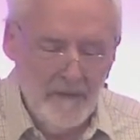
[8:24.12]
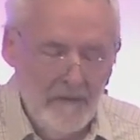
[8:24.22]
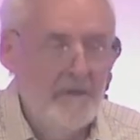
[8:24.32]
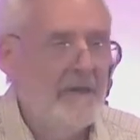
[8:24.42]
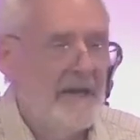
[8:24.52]

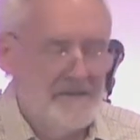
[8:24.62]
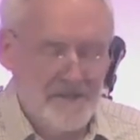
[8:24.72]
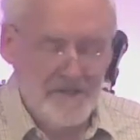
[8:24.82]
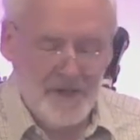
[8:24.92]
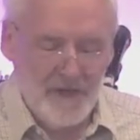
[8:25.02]
As a
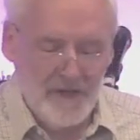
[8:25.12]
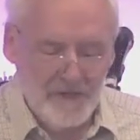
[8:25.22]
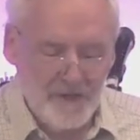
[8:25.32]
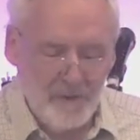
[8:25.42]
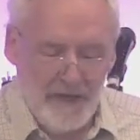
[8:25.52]
church,
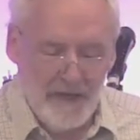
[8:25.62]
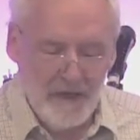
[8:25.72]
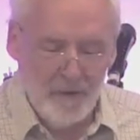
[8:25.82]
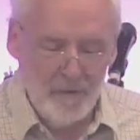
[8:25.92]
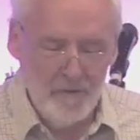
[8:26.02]
we are
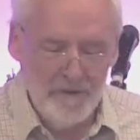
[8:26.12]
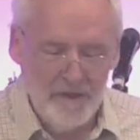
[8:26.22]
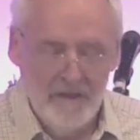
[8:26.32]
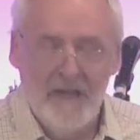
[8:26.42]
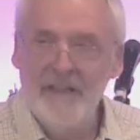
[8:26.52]
called,
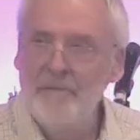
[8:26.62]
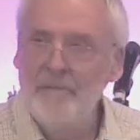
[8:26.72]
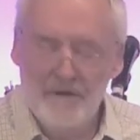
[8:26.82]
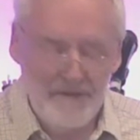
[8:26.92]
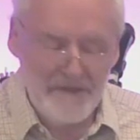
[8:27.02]
like the
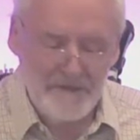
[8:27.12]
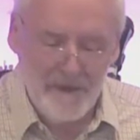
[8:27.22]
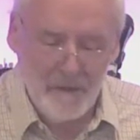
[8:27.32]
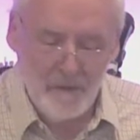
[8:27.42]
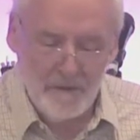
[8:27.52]
prophets of
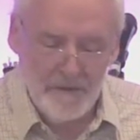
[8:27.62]
old,